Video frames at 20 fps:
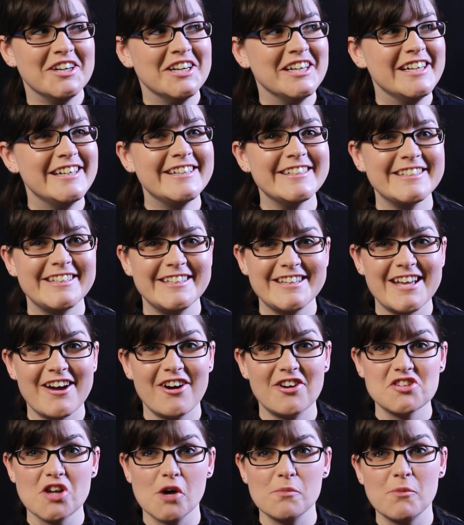and
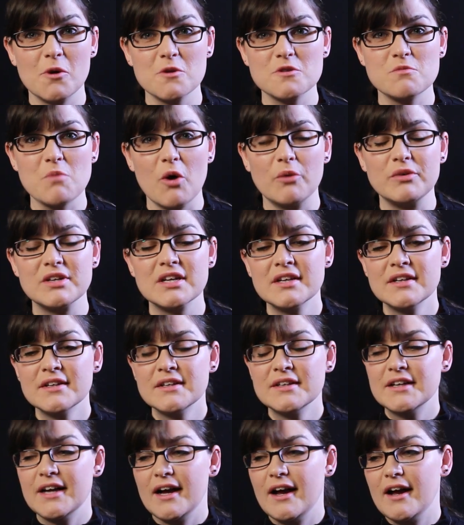now it's all postponed.
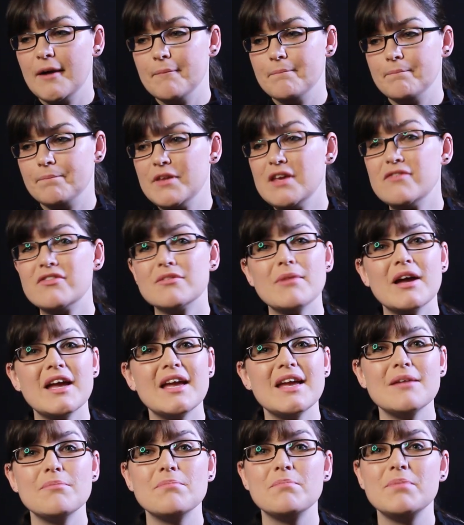Um, even
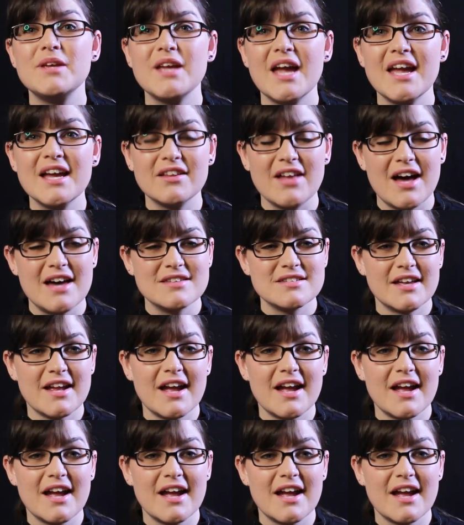my PA class,